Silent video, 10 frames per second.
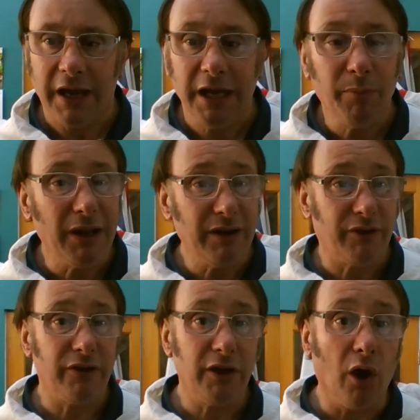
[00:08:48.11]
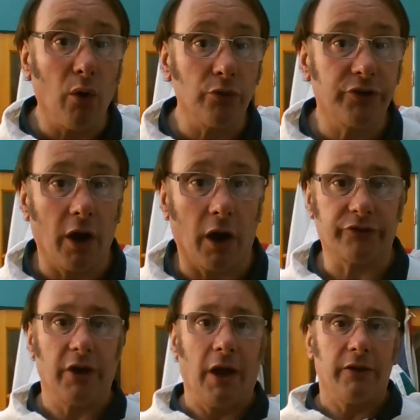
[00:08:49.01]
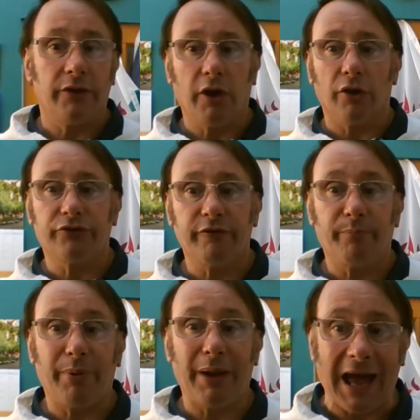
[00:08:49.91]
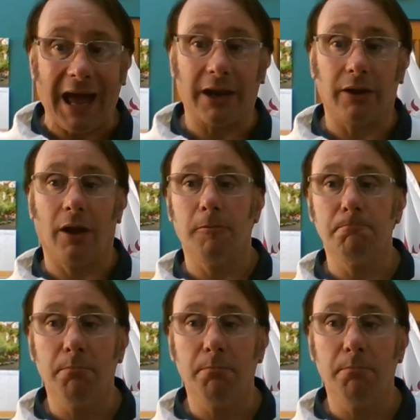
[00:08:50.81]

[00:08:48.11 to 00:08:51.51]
He believed in the old gods, the gods of Pan and